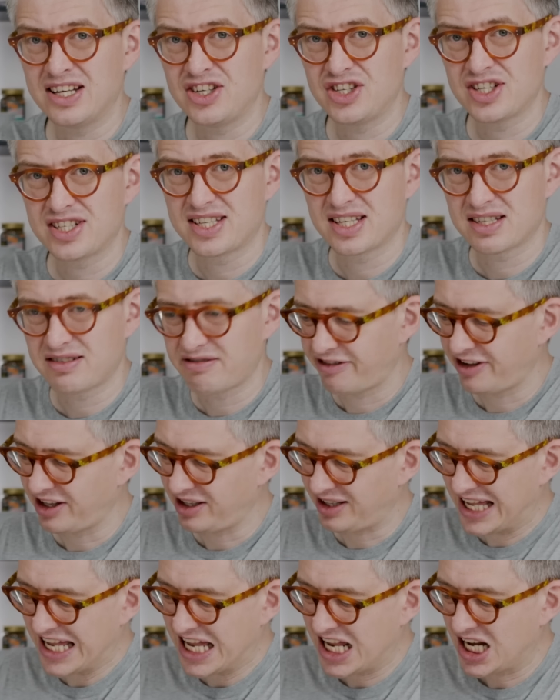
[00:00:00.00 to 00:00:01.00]
just doesn't
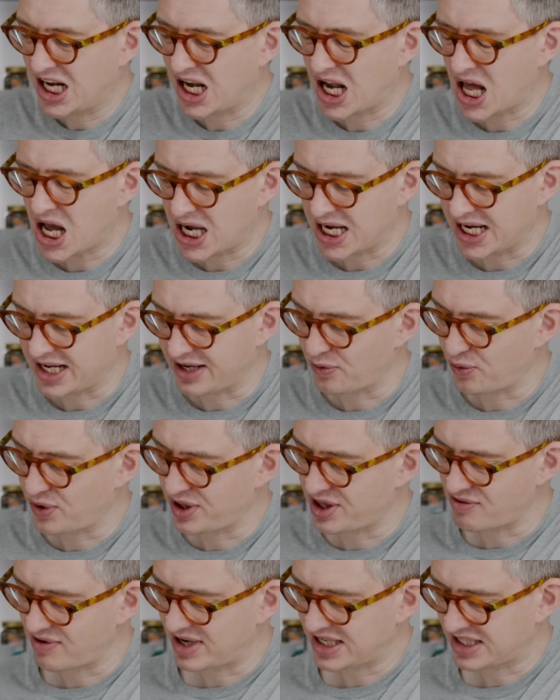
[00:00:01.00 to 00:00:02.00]
feel in line with
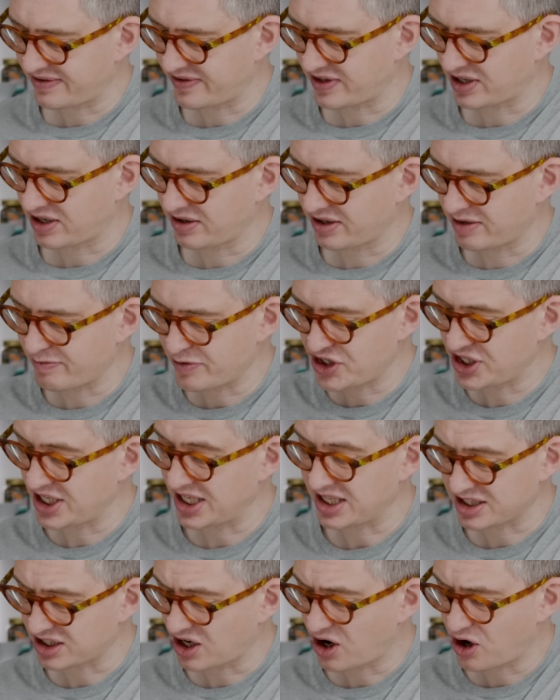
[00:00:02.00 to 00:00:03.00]
the rest of the machine
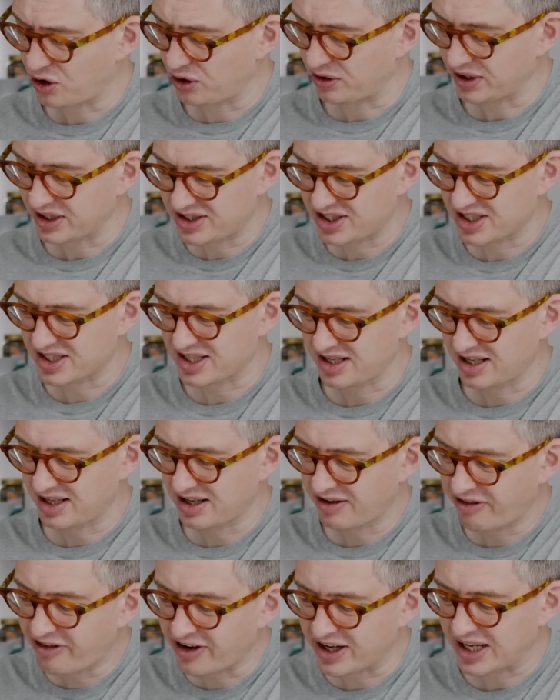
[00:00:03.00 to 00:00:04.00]
as a whole. It's just
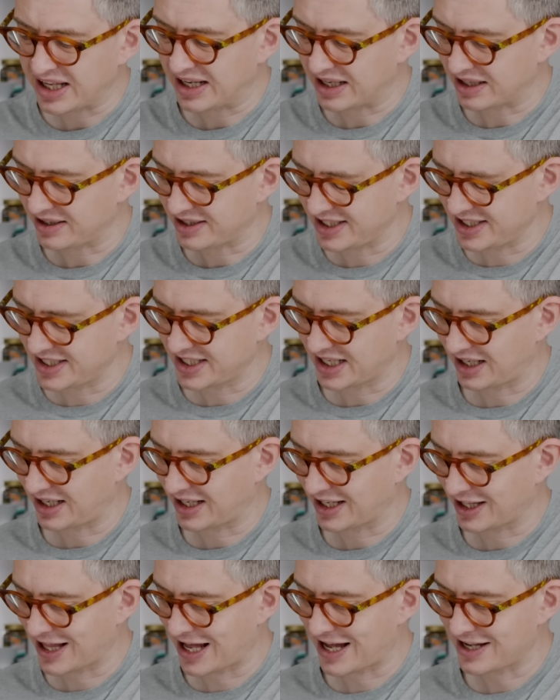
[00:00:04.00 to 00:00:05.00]
a funny little detail
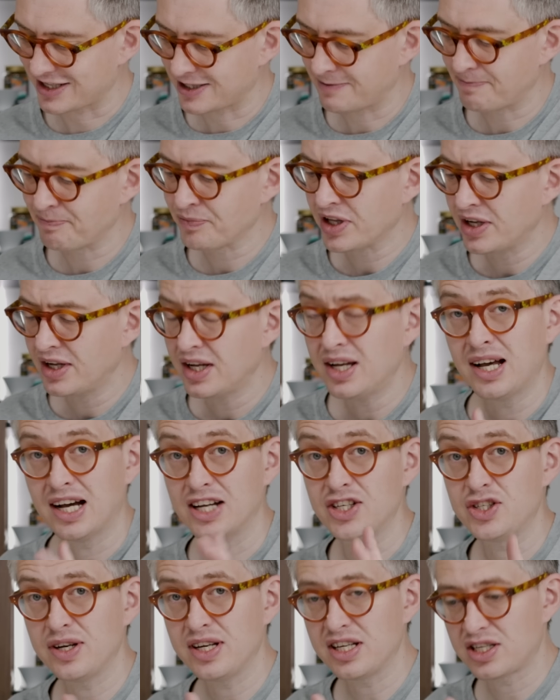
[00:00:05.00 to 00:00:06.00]
like that. I
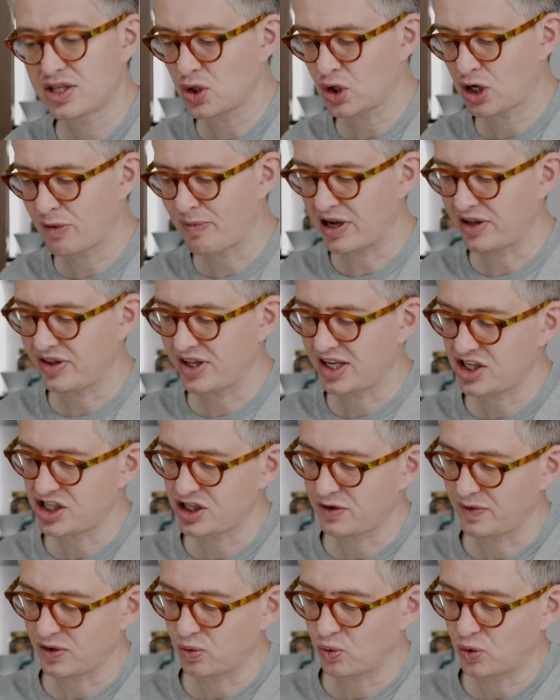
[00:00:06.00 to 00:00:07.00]
do need to talk about the
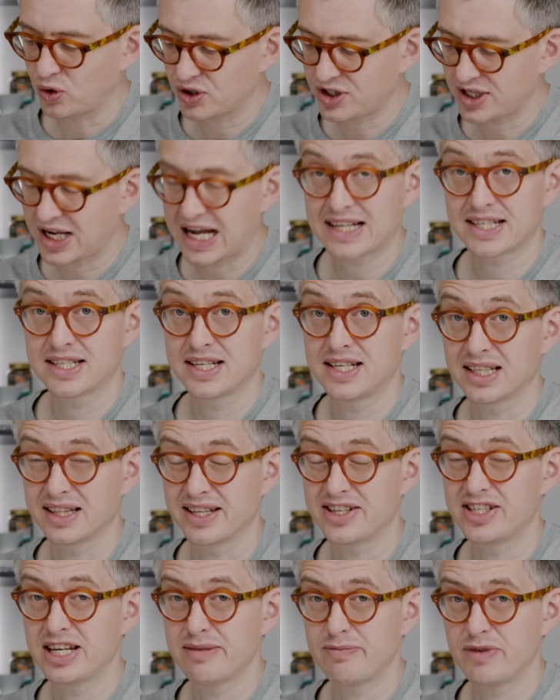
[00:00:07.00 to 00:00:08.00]
issue with water exiting the
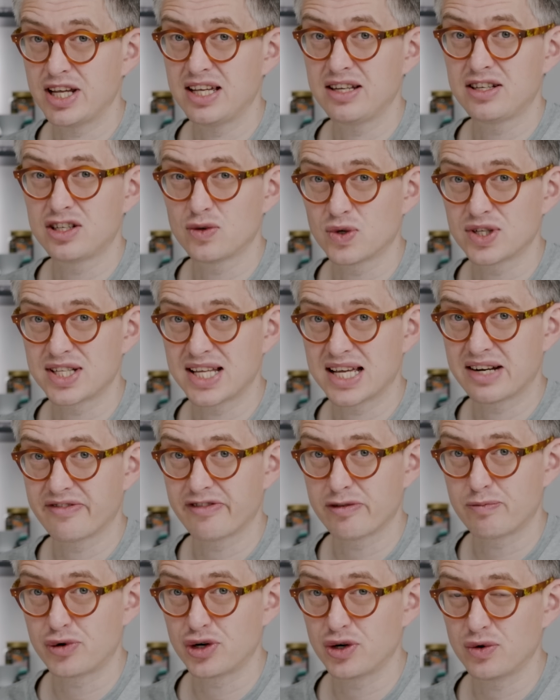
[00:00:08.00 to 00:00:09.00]
chimney towards the end of
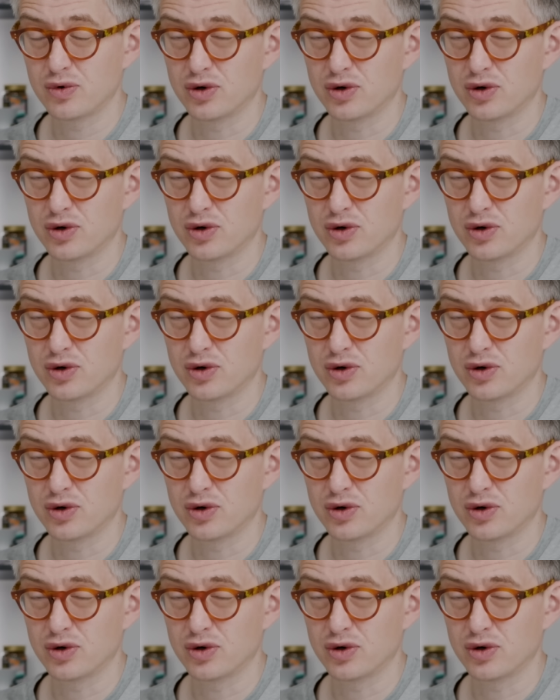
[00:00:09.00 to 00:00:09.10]
a brew